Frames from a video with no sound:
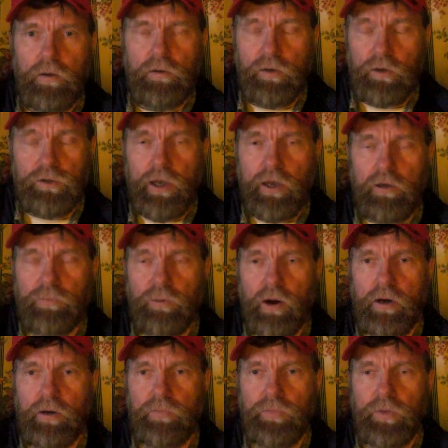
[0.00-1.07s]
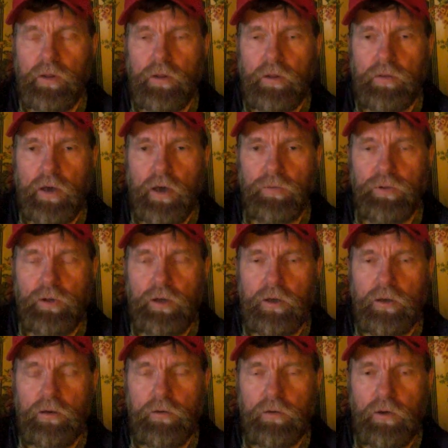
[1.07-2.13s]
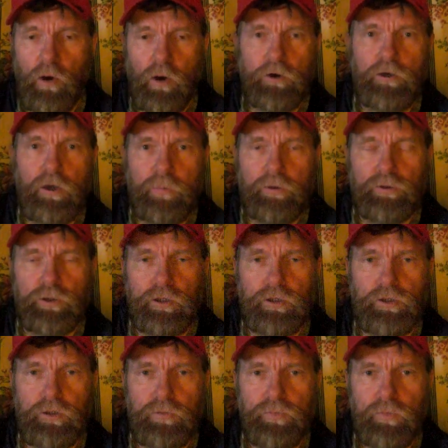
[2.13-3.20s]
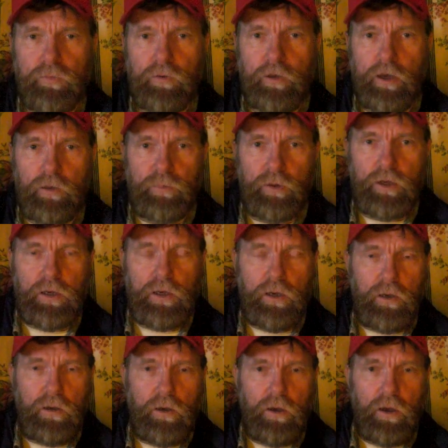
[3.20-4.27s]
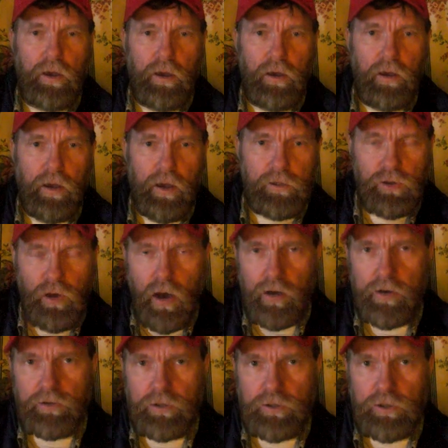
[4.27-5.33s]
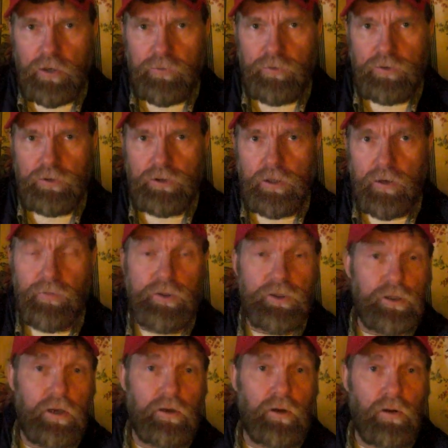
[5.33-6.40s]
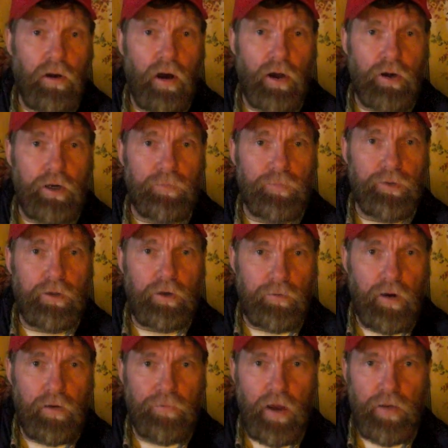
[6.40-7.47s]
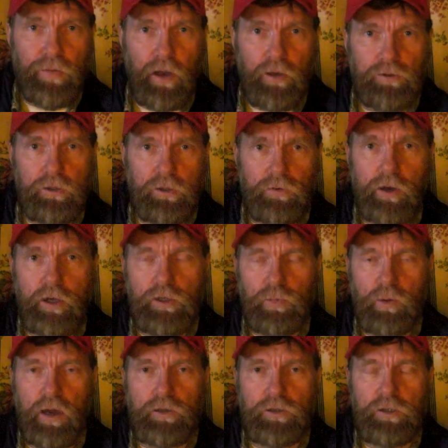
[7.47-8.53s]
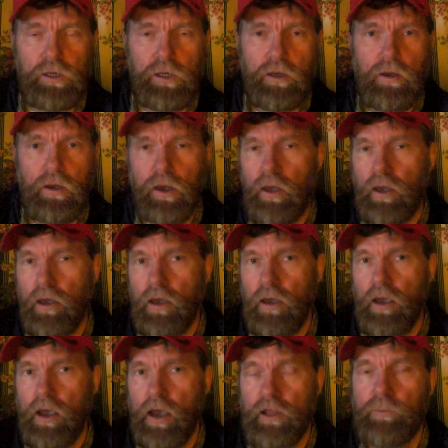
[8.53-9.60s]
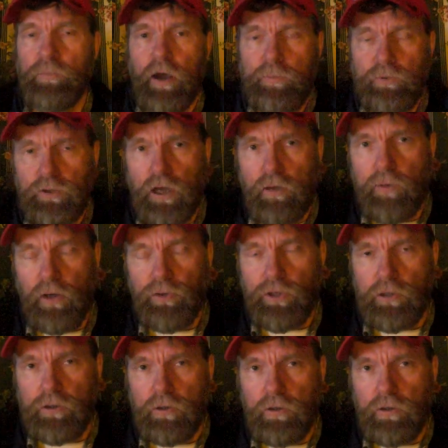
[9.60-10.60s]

or second part, that the core temperatures can be as hot as the surface of the sun or hotter, you know, around 5,000 degrees plus, and the pipe's not melting.